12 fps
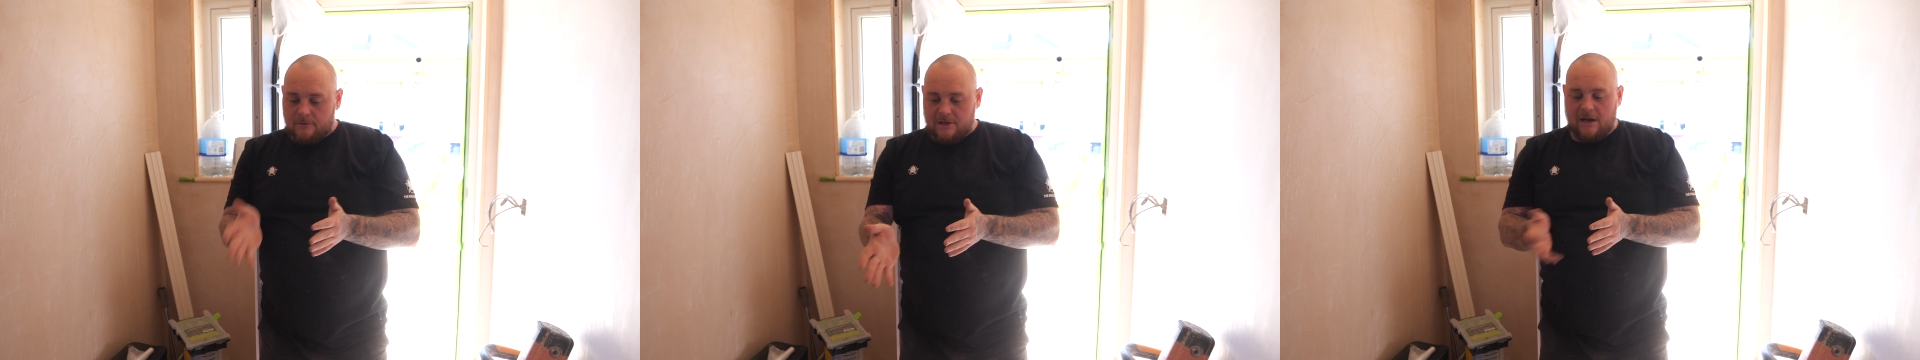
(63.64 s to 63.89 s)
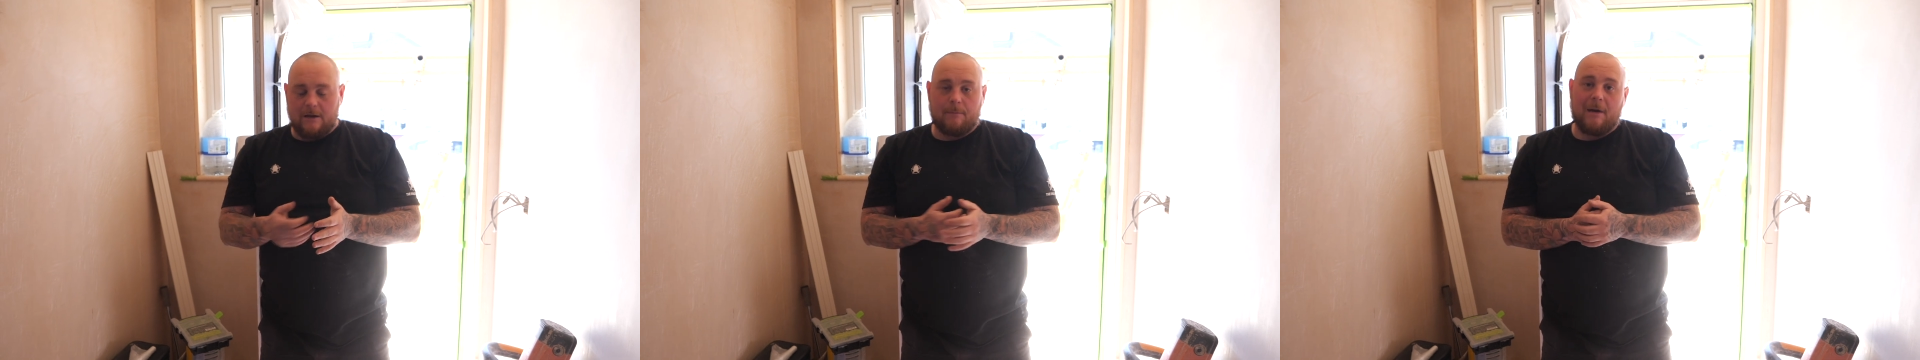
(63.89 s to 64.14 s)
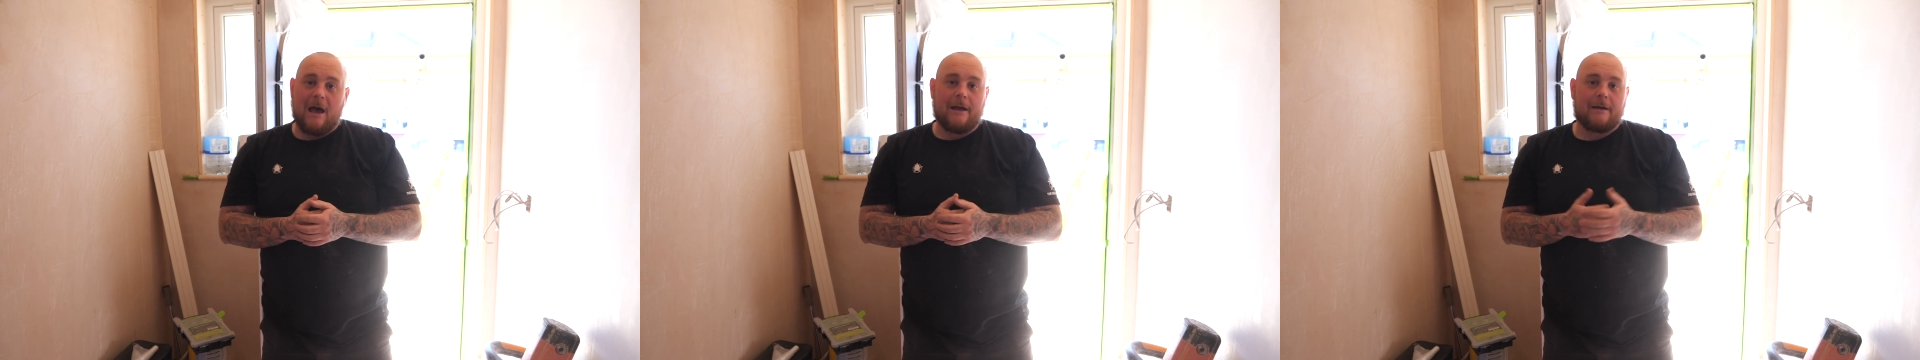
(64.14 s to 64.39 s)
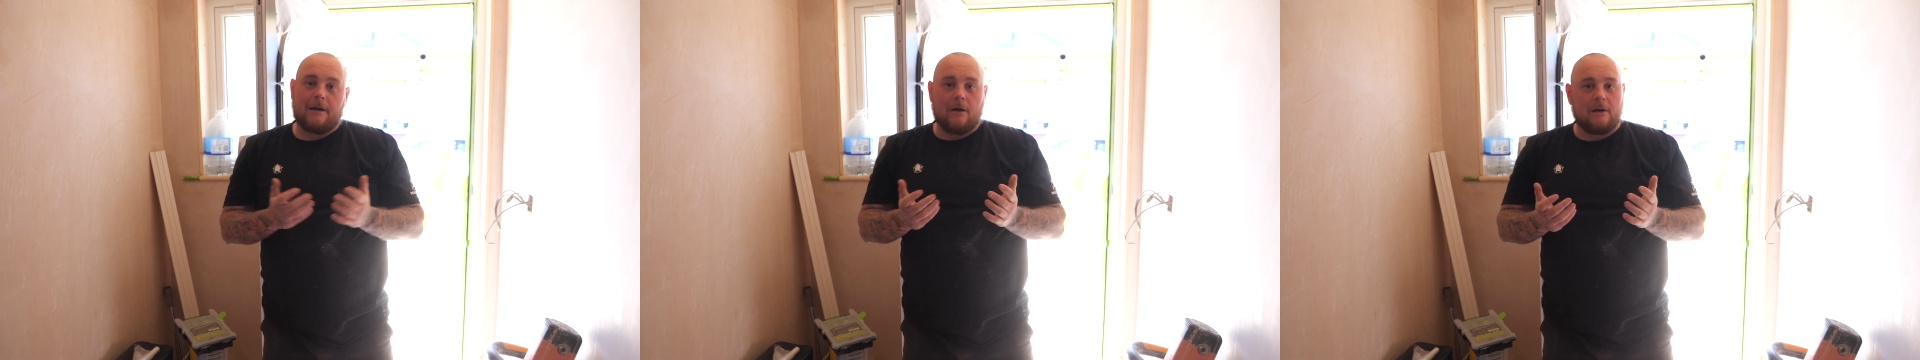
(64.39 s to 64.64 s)
check the bag,
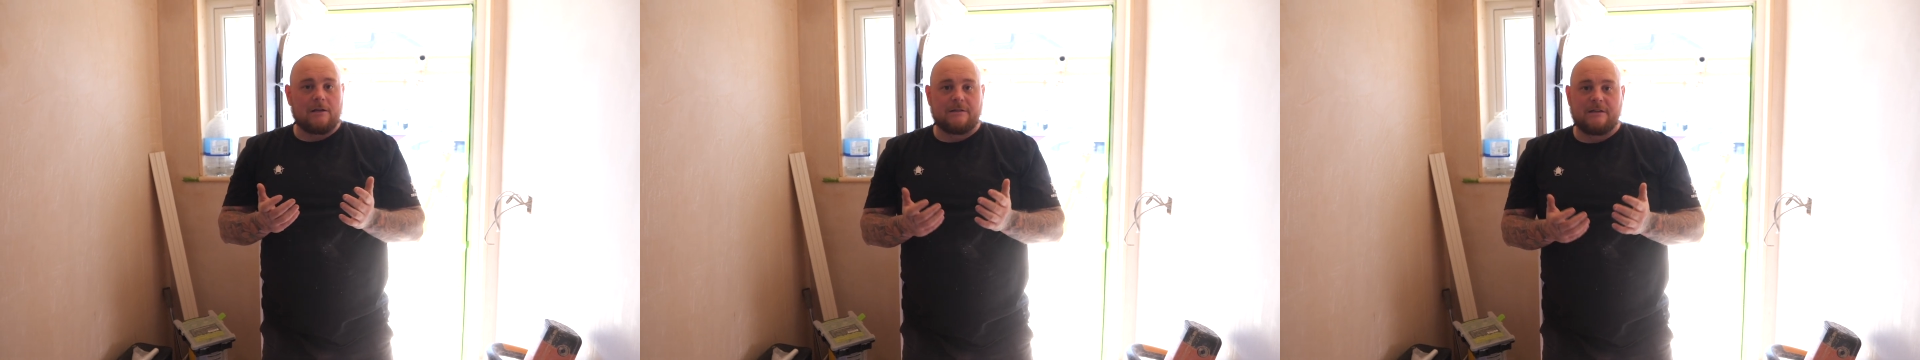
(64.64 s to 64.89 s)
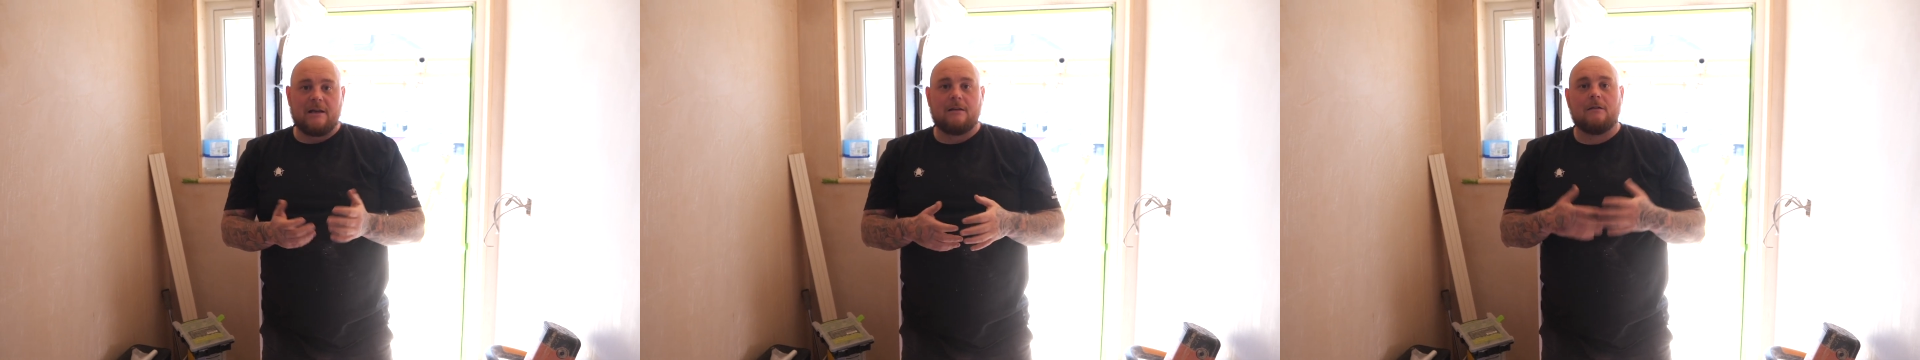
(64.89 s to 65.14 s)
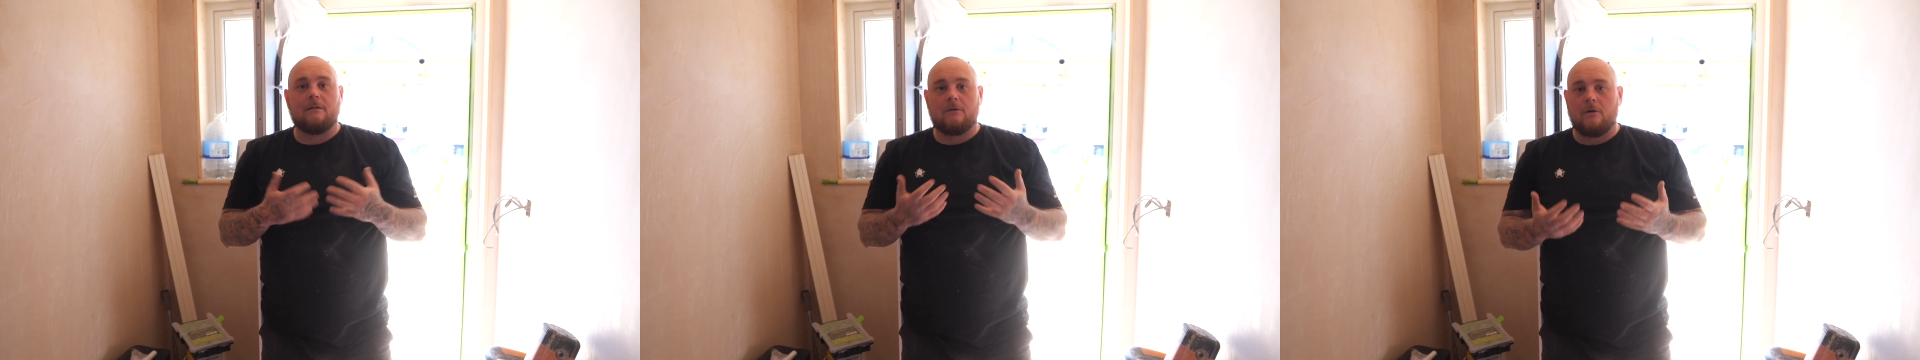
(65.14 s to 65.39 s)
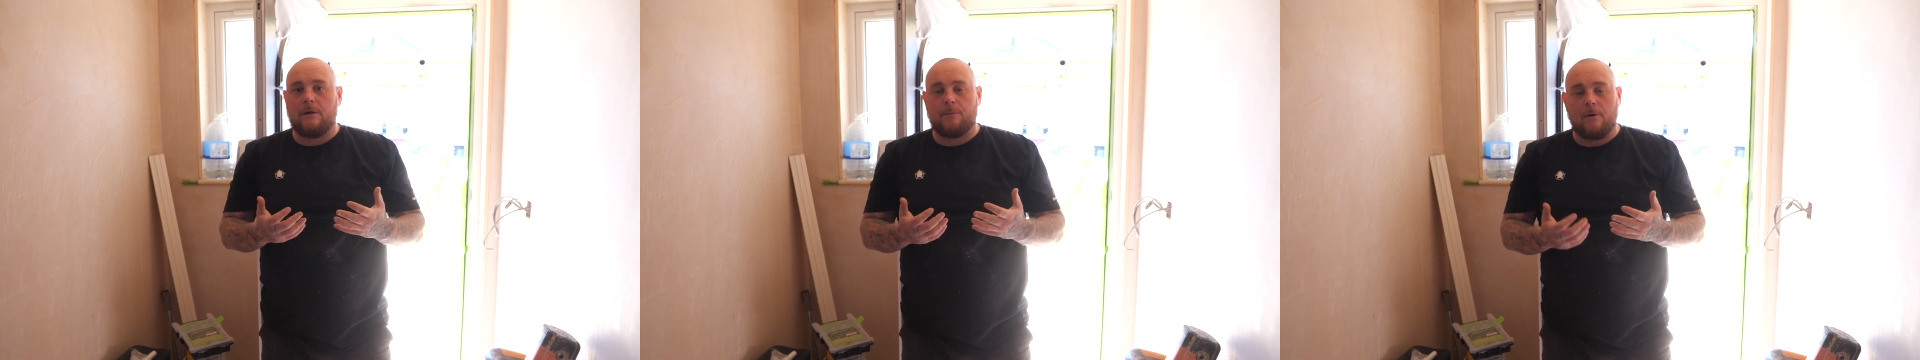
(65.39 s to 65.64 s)
and like I said,
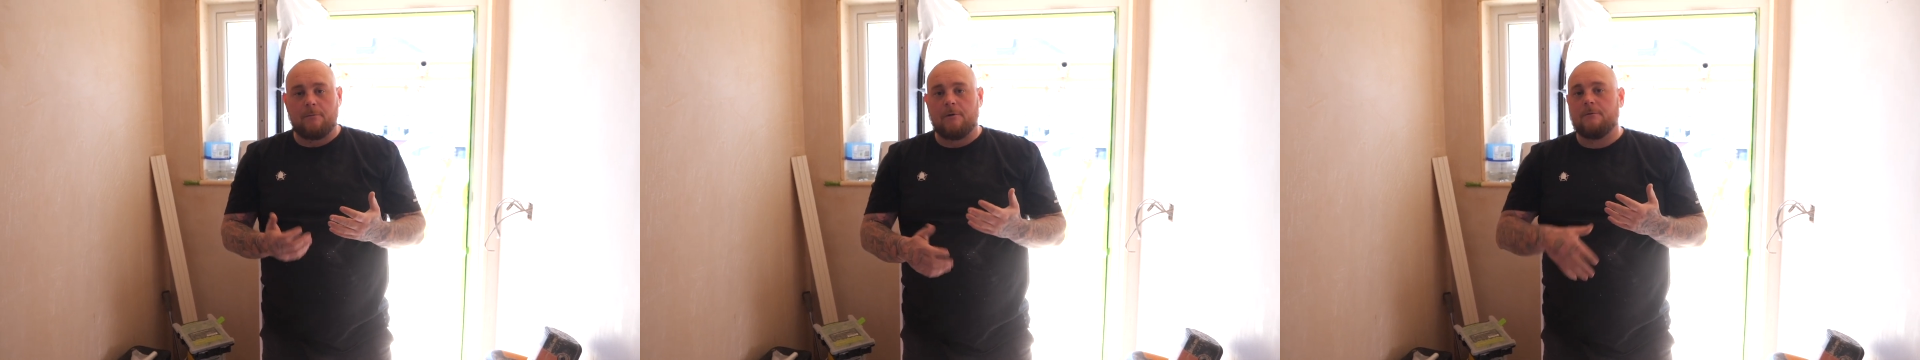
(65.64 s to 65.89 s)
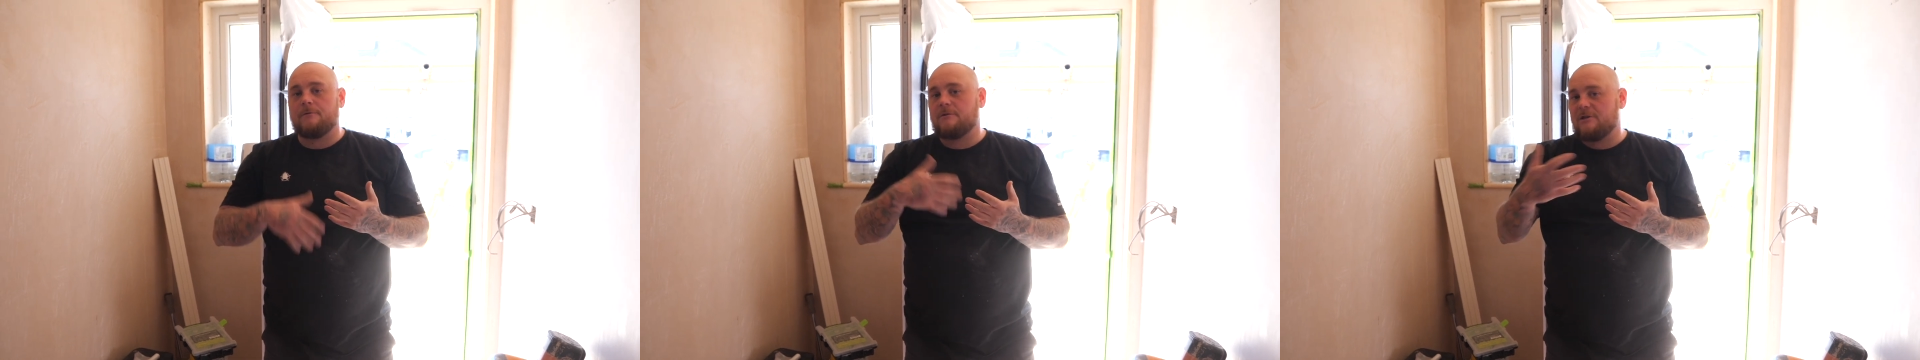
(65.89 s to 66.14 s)
got any problems,